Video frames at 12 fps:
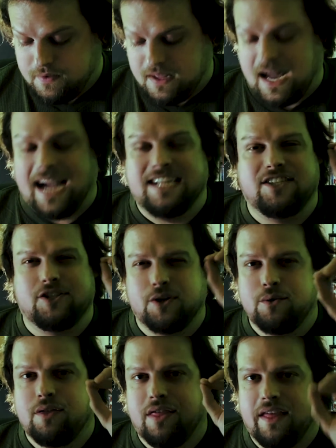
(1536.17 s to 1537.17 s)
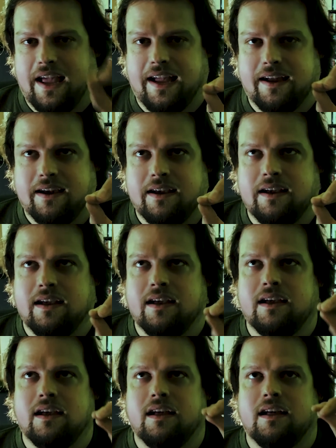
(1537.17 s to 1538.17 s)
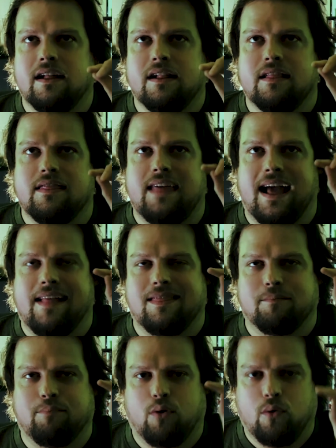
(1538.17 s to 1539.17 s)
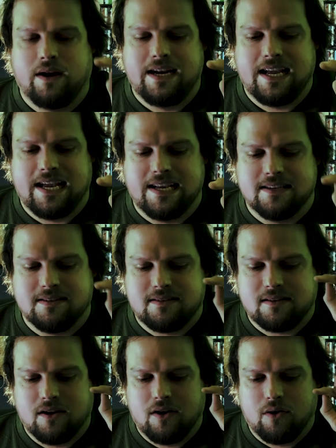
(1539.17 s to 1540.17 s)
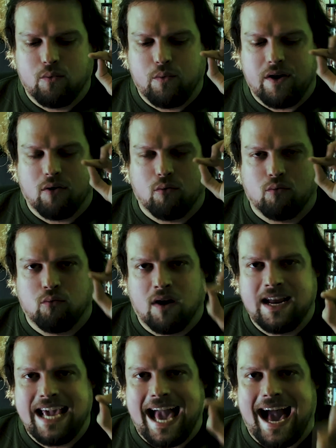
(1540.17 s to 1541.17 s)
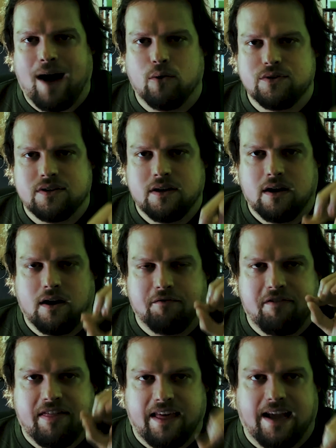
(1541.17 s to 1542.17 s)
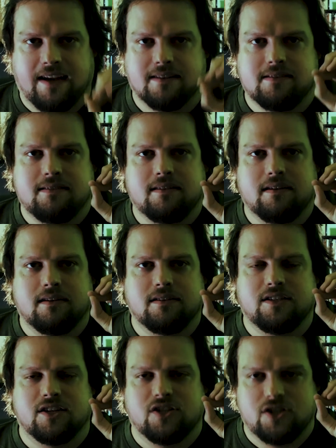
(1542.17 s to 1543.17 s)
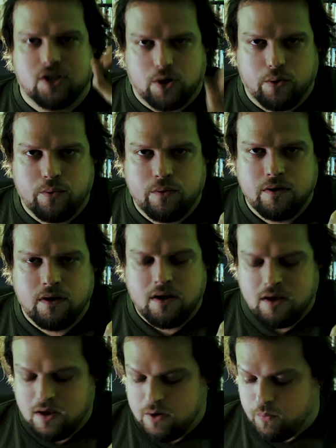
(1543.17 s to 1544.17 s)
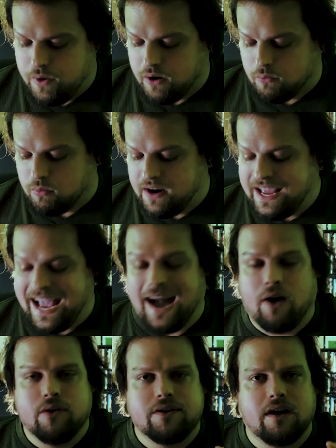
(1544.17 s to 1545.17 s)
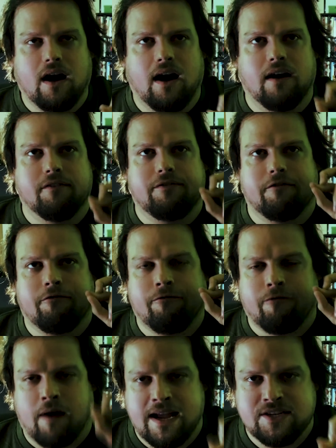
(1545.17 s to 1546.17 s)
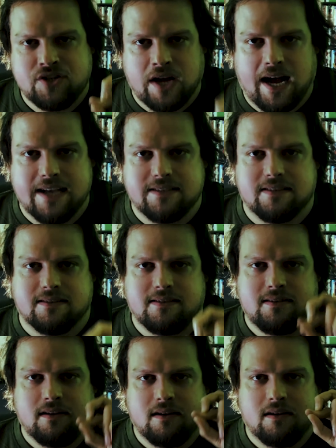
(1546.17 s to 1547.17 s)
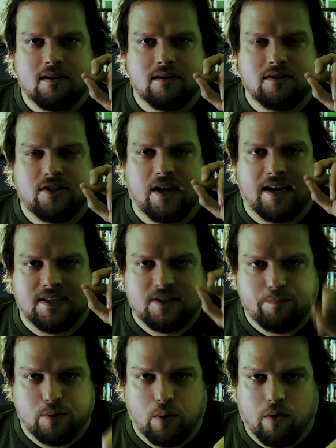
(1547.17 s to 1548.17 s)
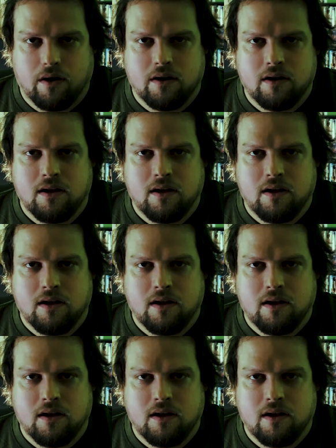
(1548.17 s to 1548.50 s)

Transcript: I do think that the point is we are running out of things to do. We are running out of franchises to explore.